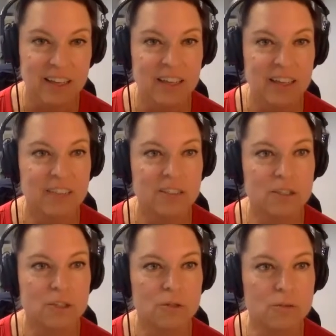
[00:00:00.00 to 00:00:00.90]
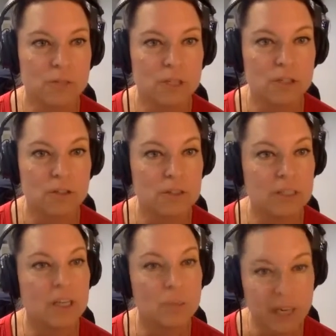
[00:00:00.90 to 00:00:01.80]
And so we're
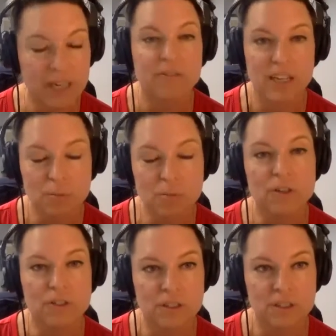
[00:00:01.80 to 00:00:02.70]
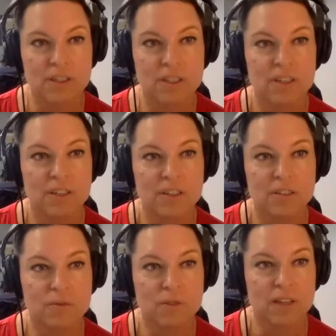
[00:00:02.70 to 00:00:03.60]
using a modified approach
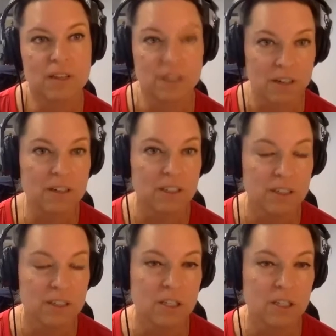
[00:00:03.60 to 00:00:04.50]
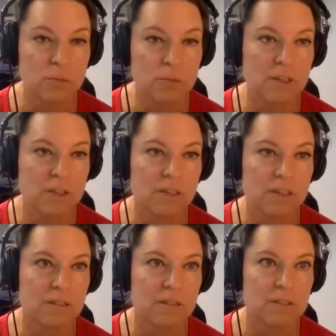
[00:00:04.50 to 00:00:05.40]
with her to help her
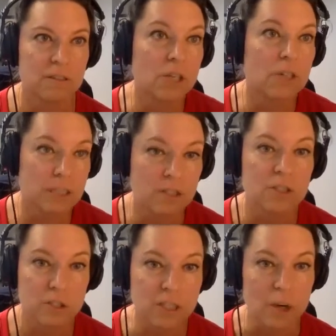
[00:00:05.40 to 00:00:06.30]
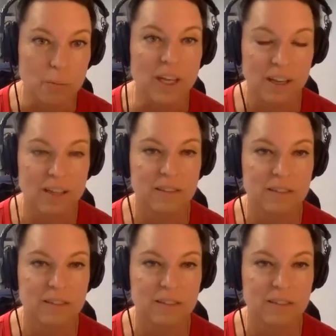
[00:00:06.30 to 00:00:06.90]
decrease her insomnia.